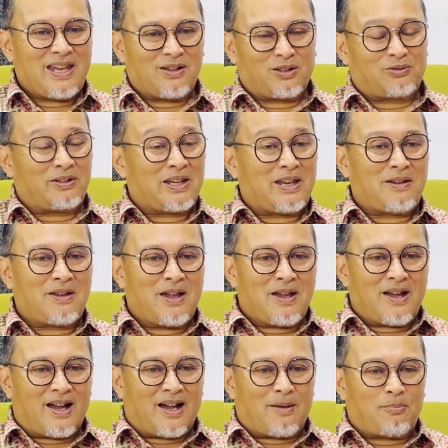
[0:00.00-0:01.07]
was very
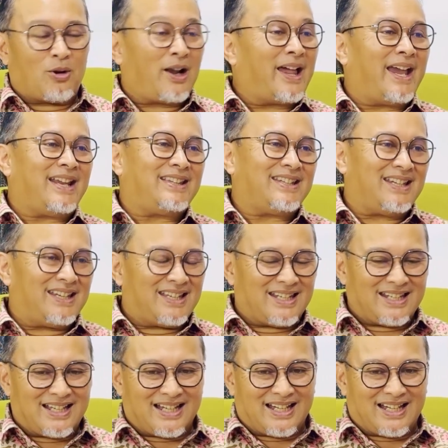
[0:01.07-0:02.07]
polite in